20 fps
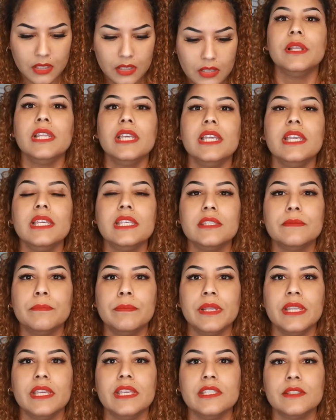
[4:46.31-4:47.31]
Please,
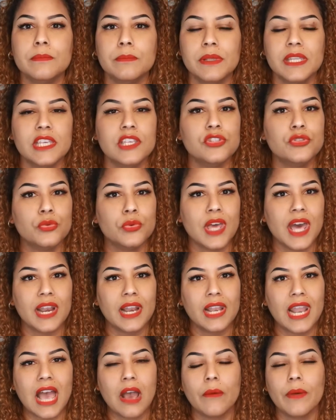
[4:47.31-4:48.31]
please, please do not
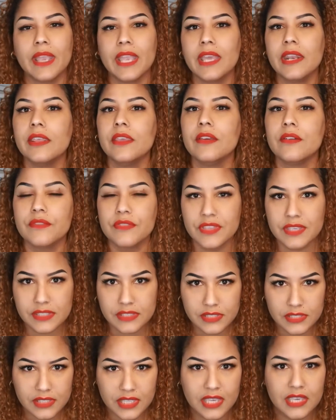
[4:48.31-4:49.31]
allow any of these
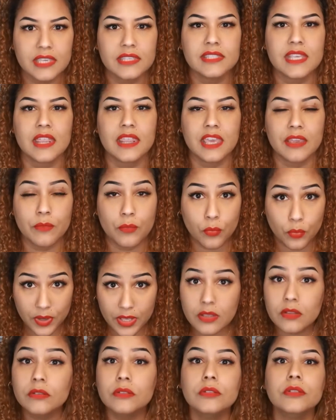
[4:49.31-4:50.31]
things that they
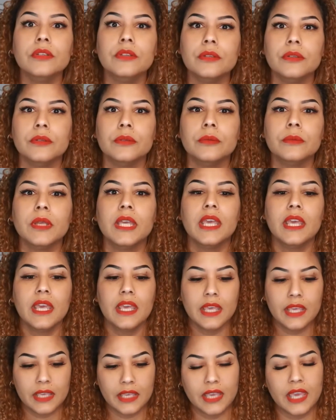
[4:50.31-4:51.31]
will do
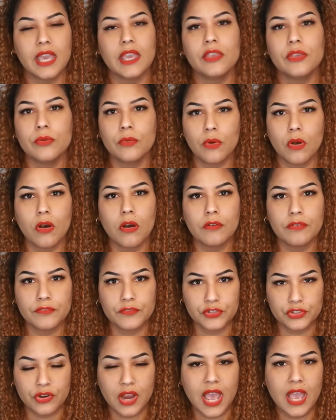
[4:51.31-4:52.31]
get you
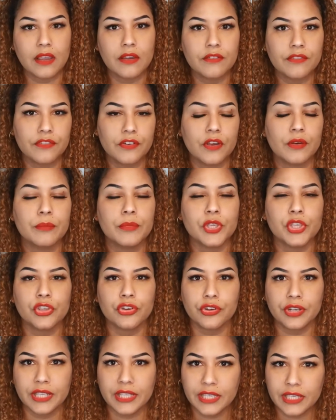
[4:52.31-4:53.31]
off track from
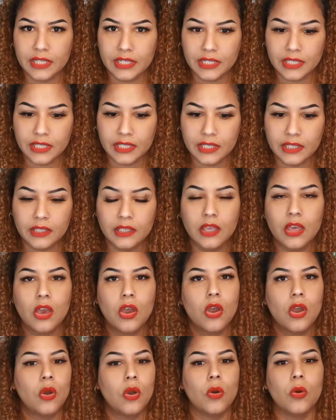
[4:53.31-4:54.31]
your healing
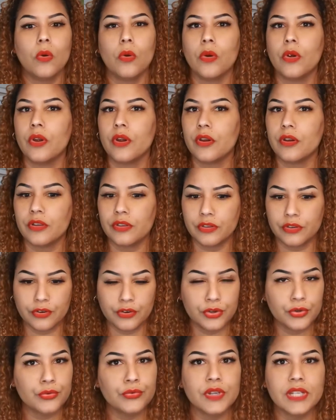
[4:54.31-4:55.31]
or
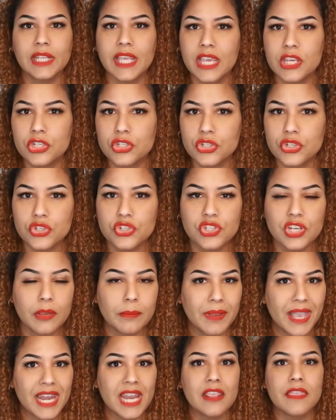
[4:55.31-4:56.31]
your new
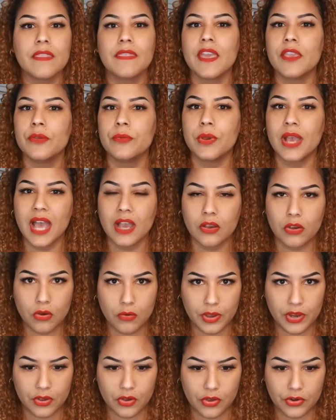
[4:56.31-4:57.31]
relationship, anything that you got
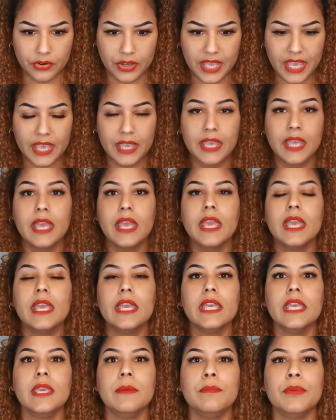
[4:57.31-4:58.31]
going on, okay?
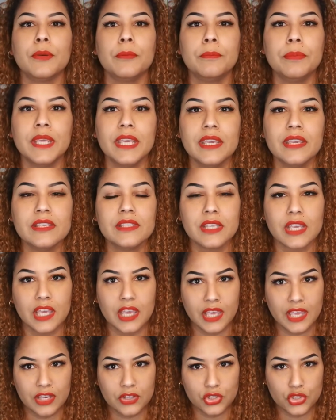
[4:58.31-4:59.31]
Keep your peace,
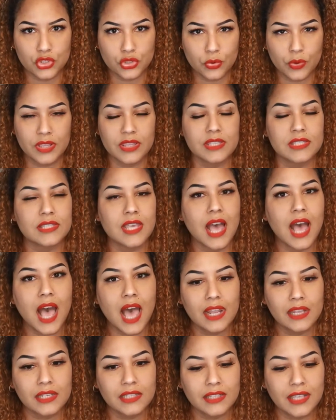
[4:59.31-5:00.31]
enjoy this
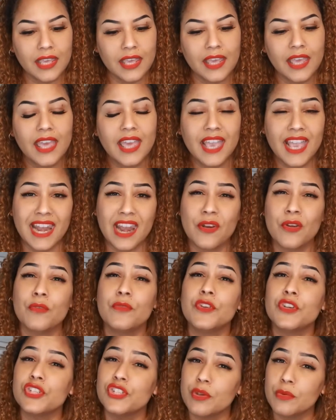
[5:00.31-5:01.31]
holiday. And I know
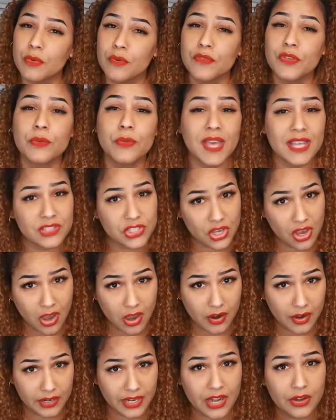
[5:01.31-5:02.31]
for some of you that's hard.